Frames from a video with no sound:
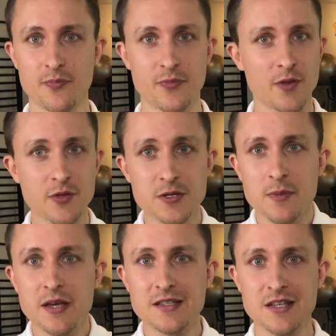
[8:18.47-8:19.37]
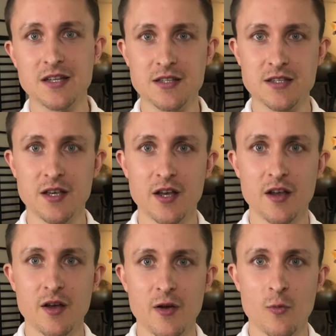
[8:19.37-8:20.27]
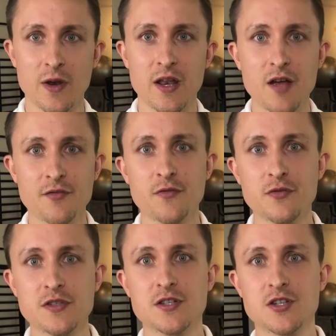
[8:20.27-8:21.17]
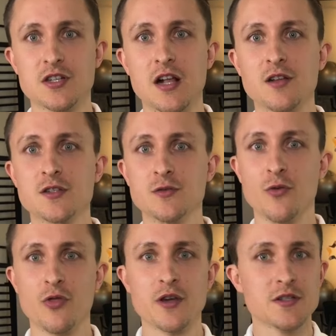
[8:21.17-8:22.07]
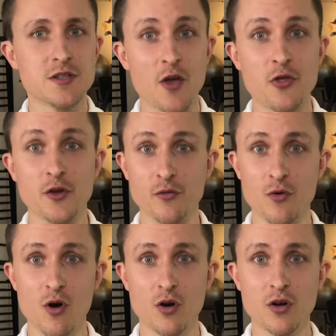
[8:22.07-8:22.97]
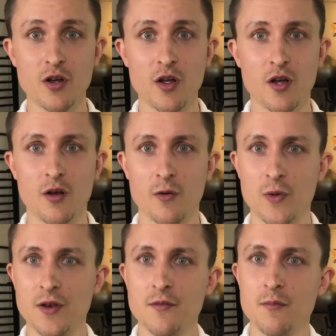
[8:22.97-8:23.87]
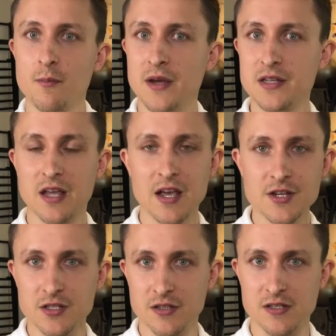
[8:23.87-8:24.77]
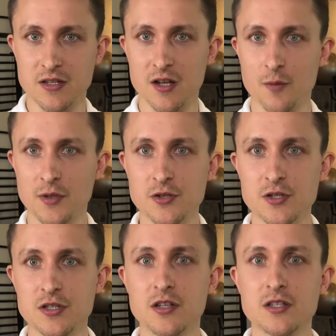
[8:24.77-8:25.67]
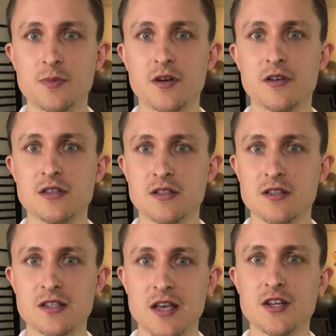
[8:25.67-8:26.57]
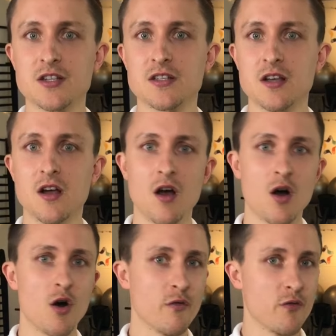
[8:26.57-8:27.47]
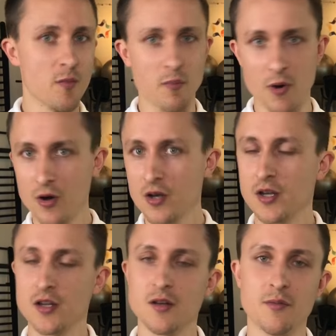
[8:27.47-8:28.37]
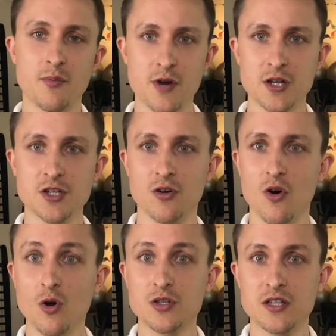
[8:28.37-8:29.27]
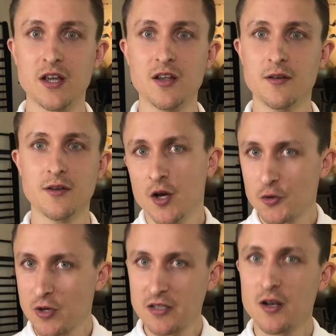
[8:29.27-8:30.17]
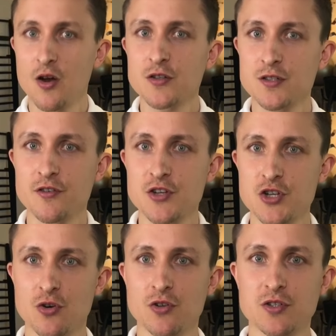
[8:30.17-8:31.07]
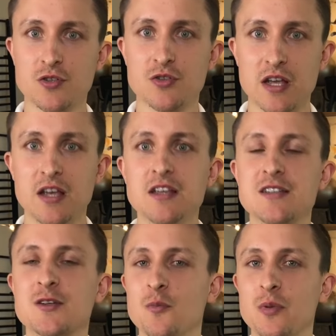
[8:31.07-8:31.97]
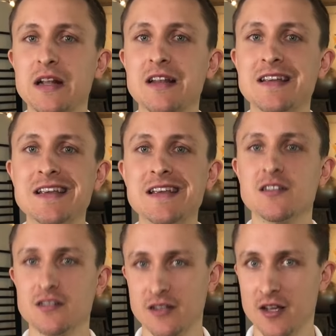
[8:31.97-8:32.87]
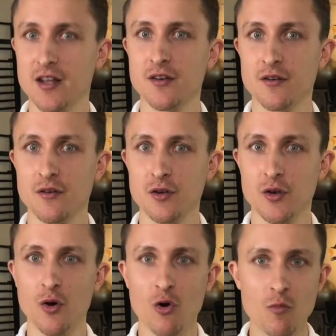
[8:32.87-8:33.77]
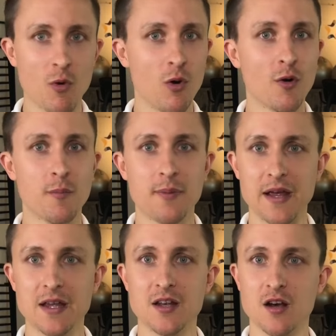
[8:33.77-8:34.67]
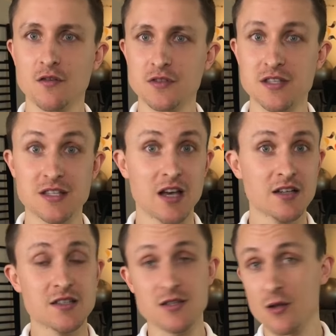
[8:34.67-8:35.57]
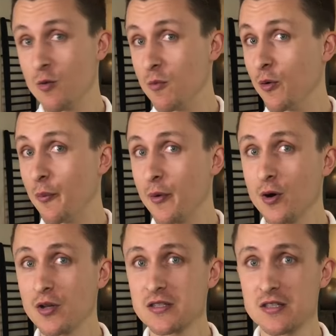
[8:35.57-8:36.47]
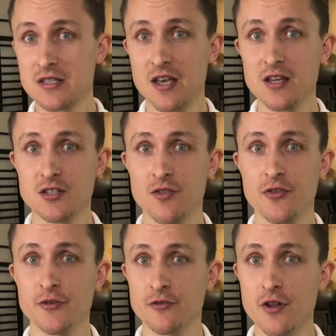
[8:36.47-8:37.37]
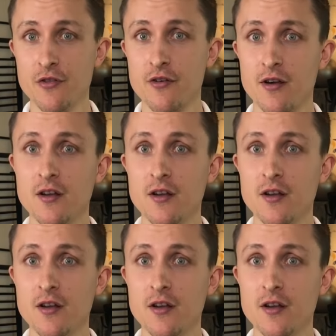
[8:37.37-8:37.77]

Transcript: And this makes sense. When every physician tells you there's nothing wrong, when medication doesn't help and you still experience sensation of burning and pressure all day. To cut a long story short, today he's completely healed again. And no more pain after sex, no more burning sensation in the urethra.